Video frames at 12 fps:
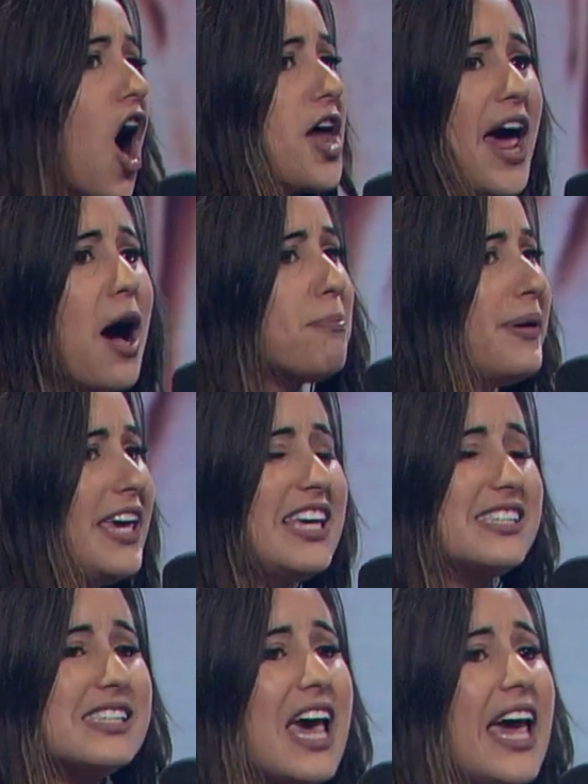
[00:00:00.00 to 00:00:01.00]
God, our
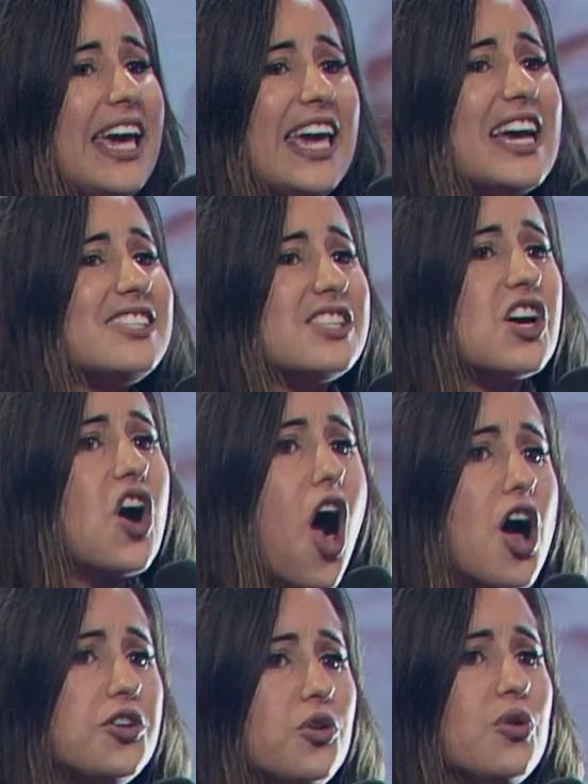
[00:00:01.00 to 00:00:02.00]
peace. He is the
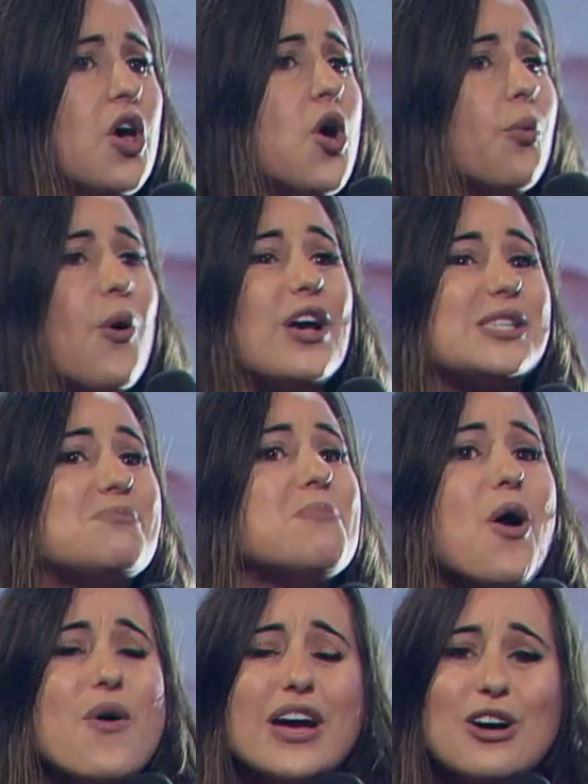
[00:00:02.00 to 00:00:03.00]
God who works
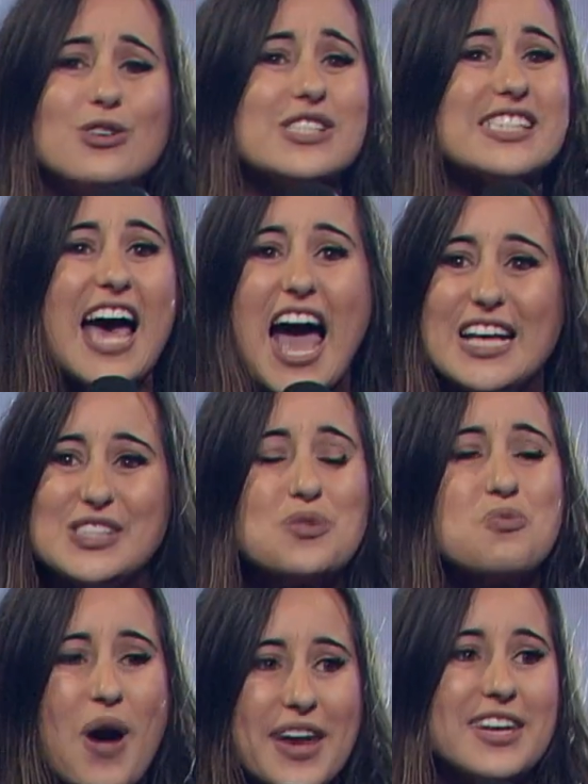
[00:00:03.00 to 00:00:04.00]
miracles, signs,
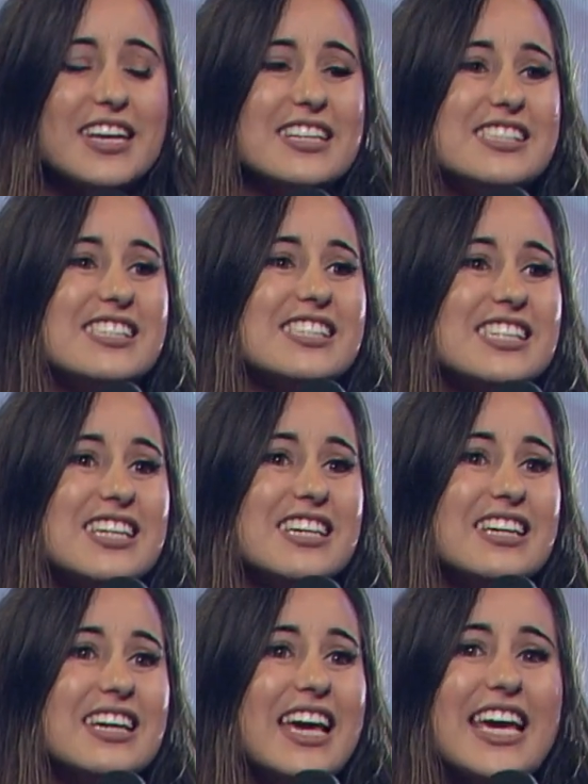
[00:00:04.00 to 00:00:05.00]
and wonders.
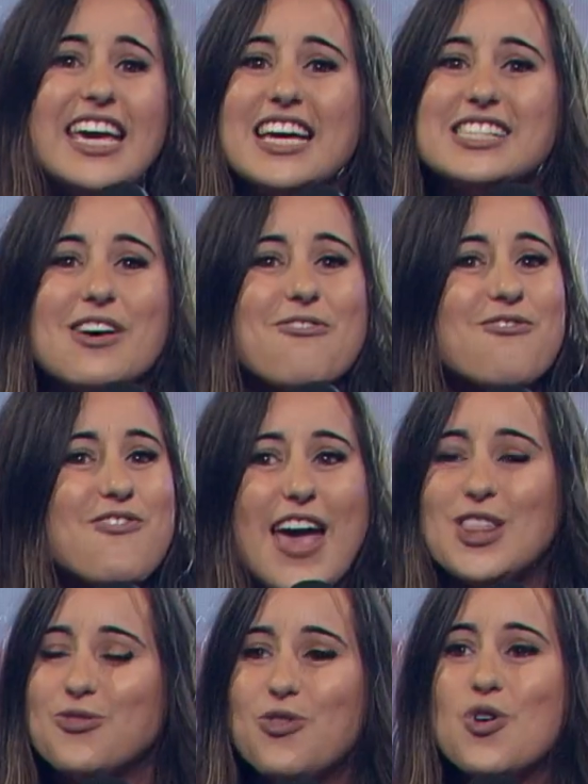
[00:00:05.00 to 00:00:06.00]
He is a
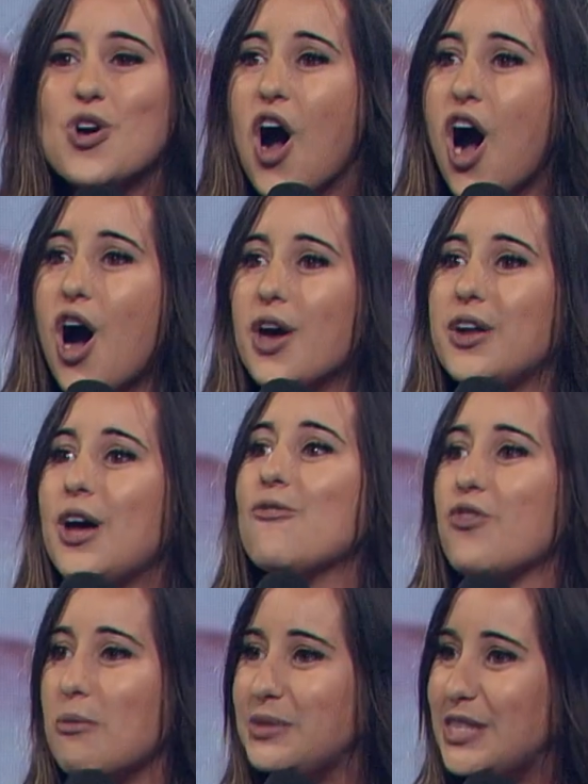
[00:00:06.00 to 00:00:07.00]
faithful God
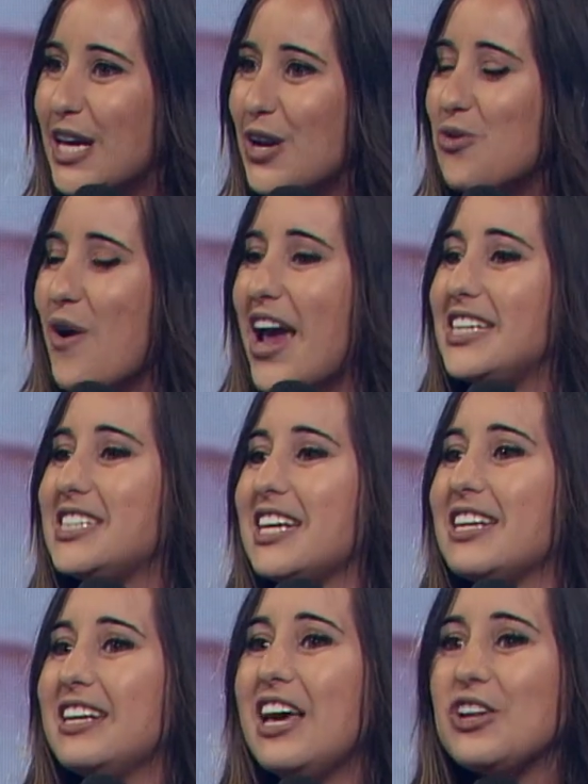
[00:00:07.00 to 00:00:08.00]
from
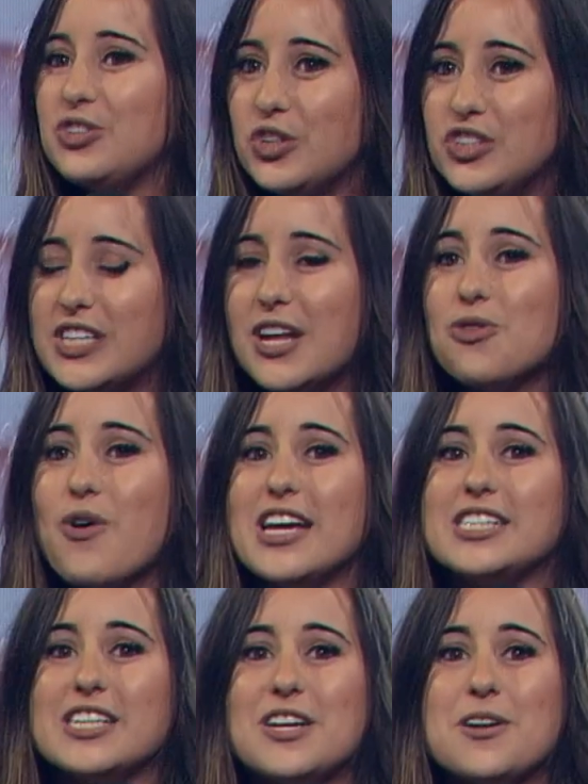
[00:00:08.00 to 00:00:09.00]
generation to
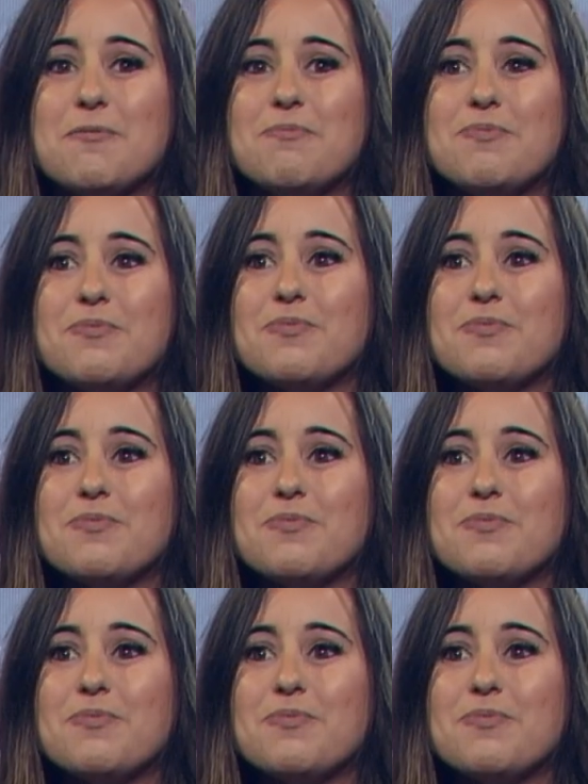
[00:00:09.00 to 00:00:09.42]
generation.